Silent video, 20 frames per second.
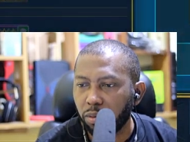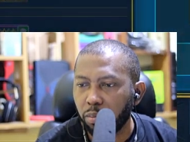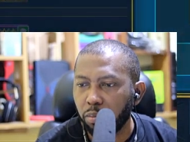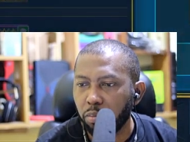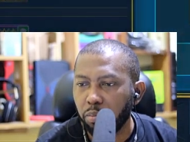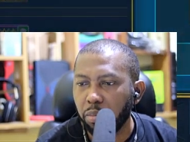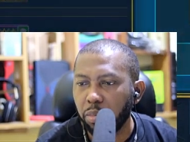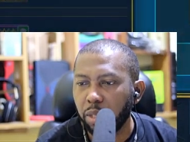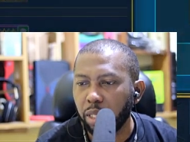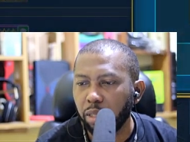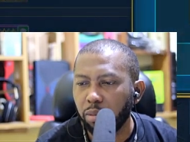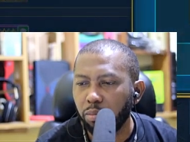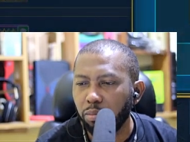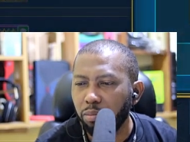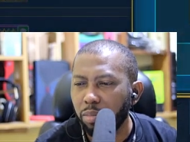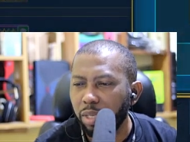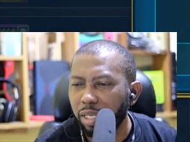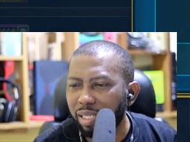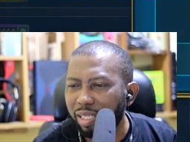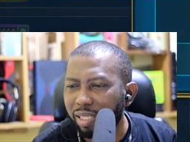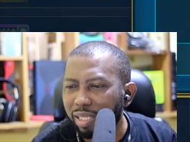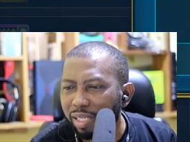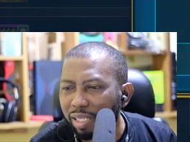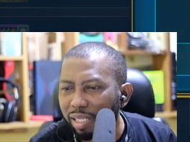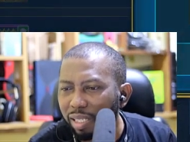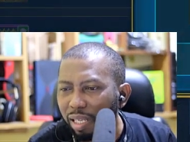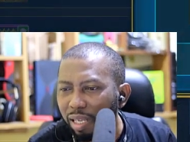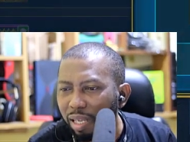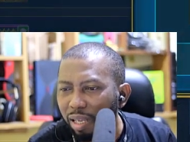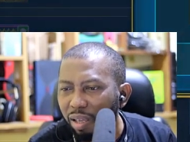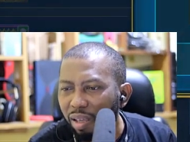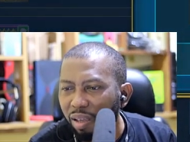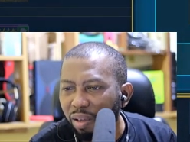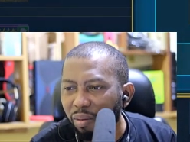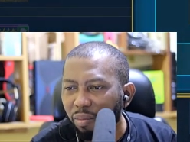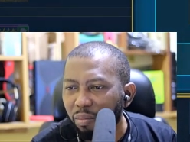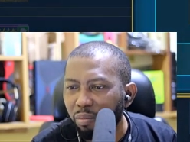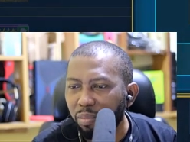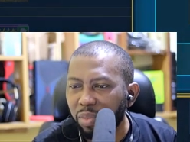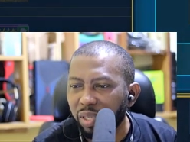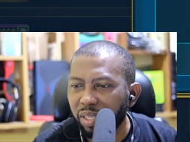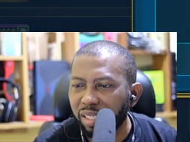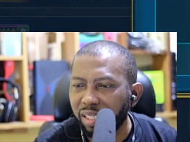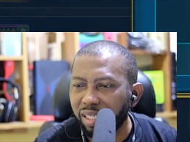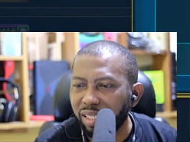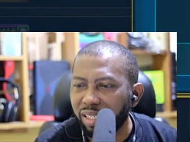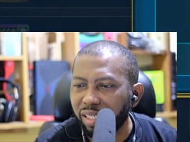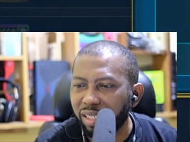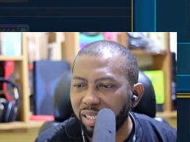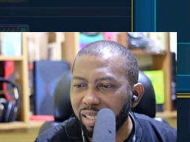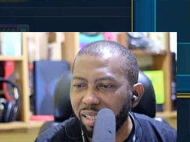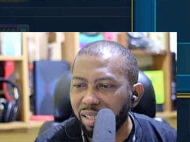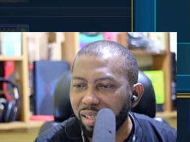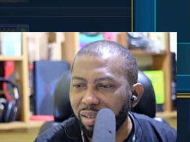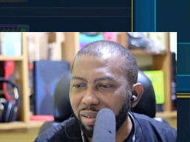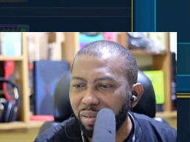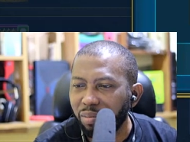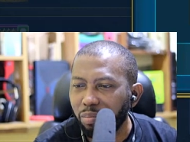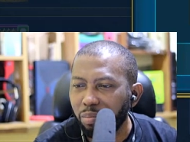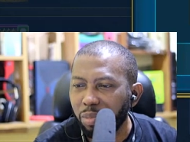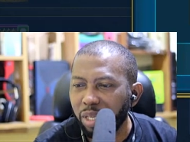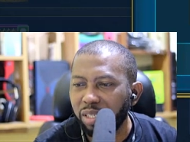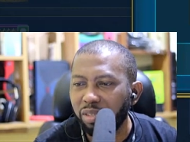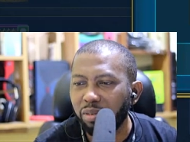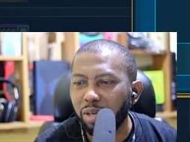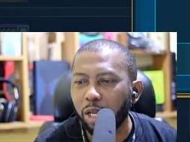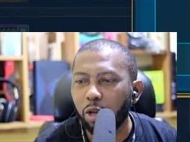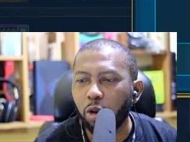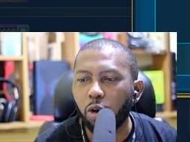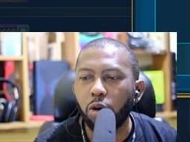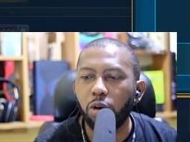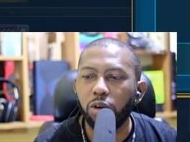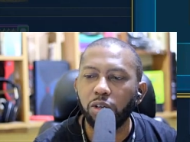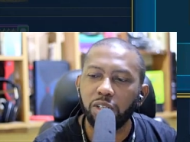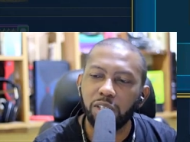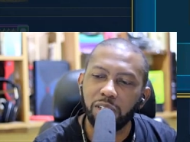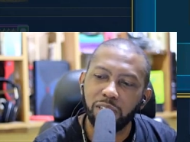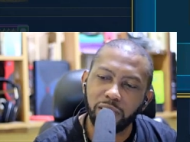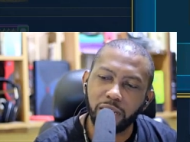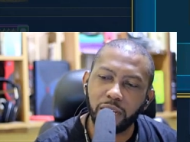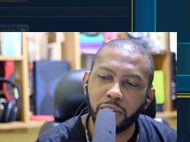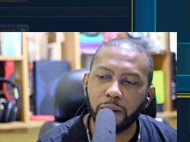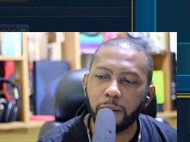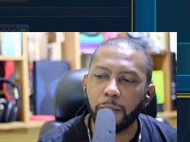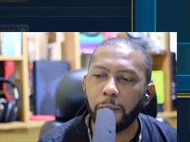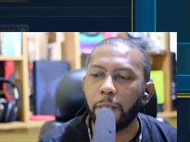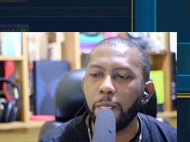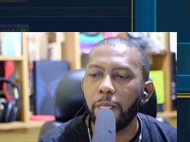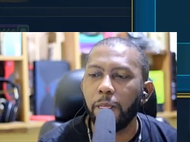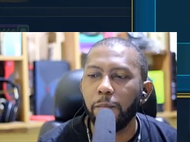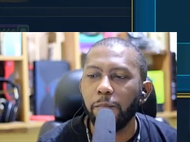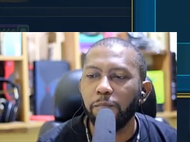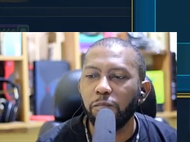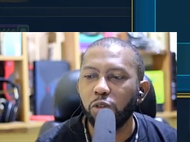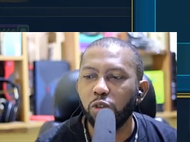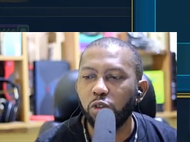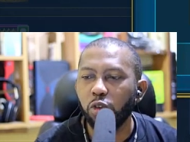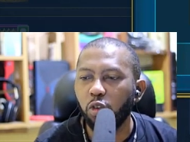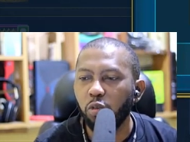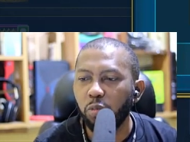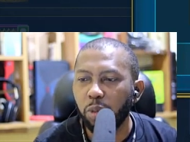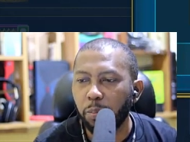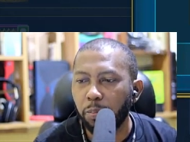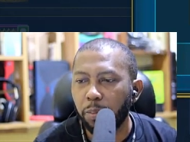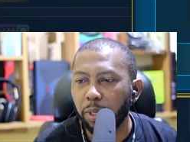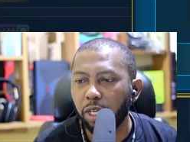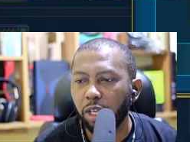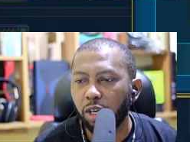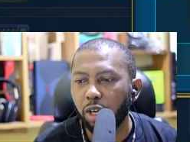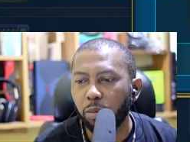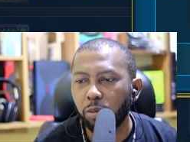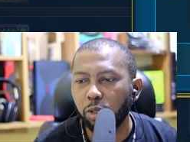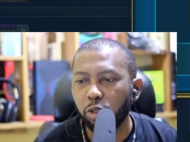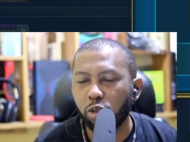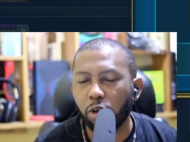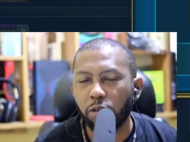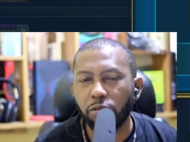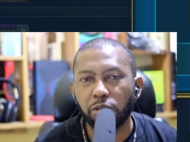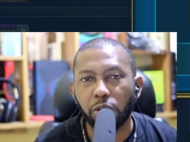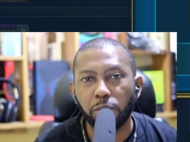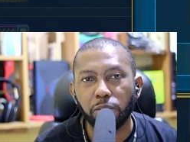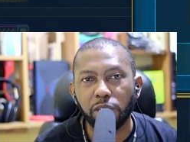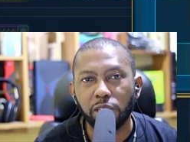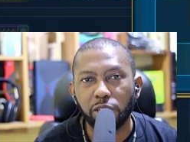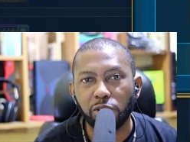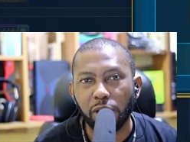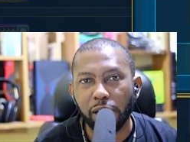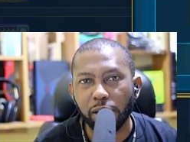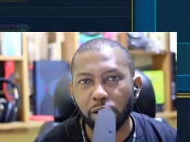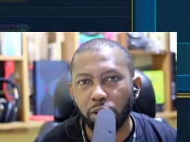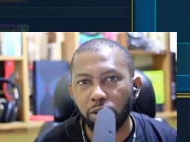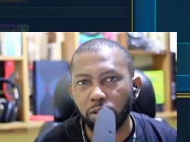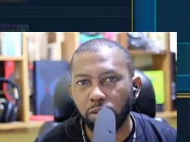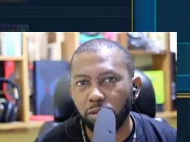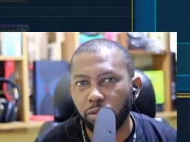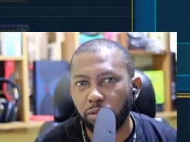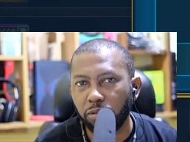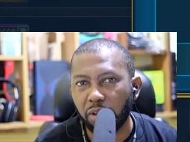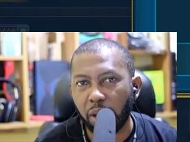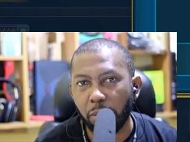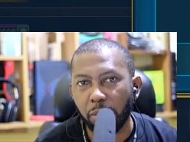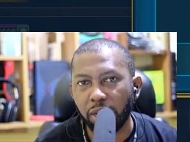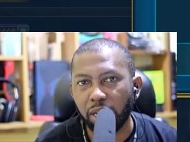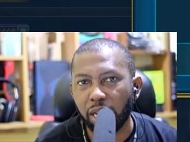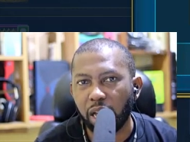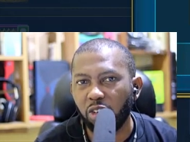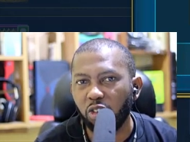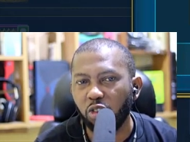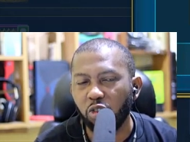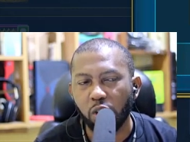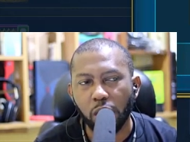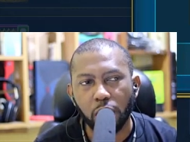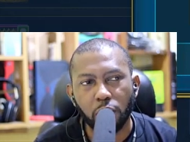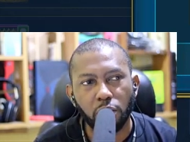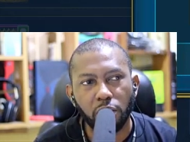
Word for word: Miss Miss Miss Record. Yeah. So we'll be picking up this one from the dragon farming that we are